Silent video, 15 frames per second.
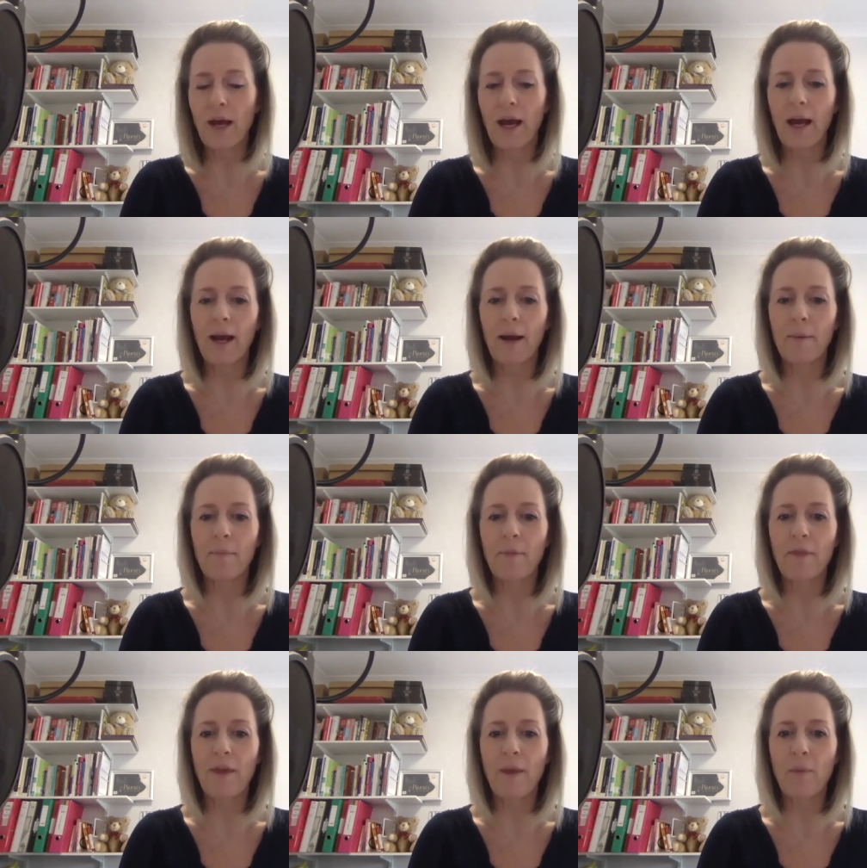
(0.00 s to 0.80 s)

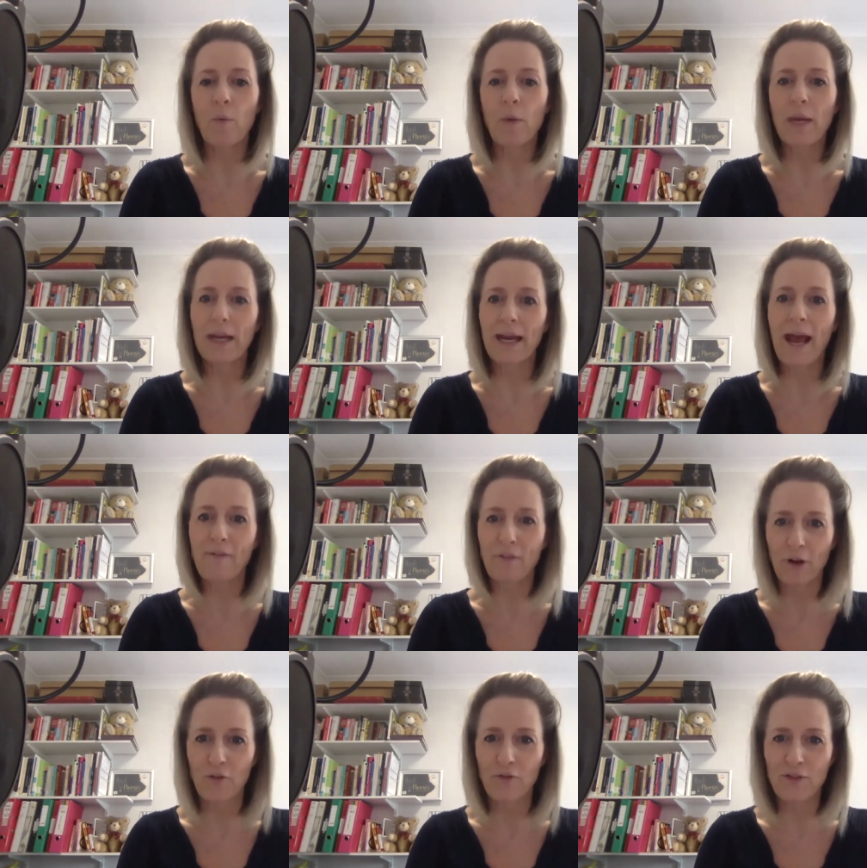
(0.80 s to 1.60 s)
then we can have
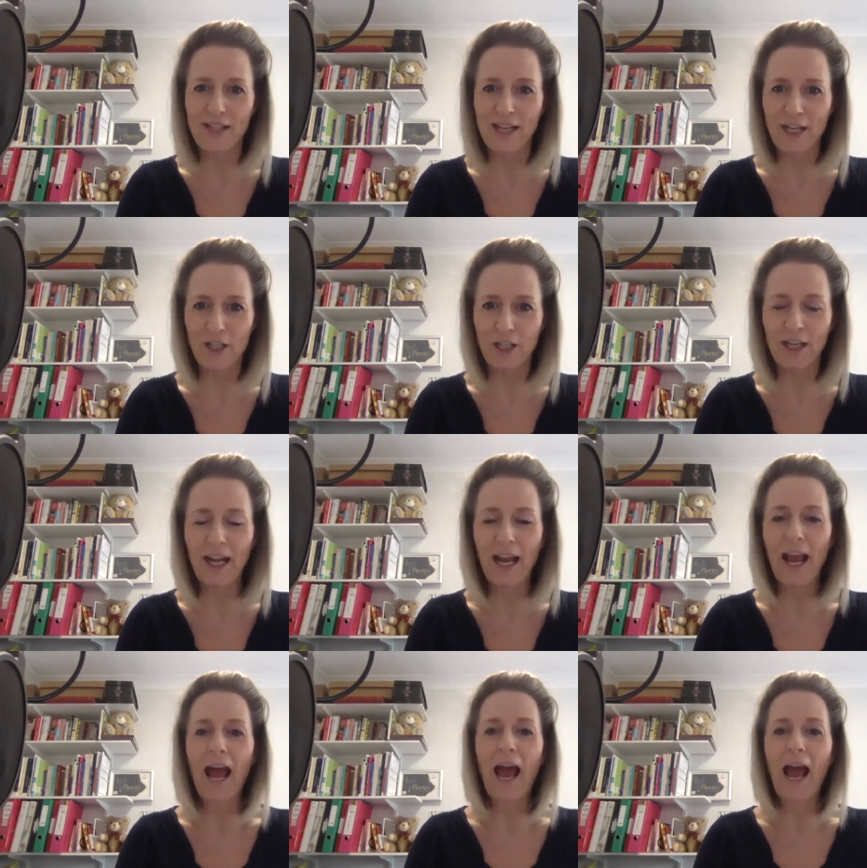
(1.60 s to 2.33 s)
a conversation.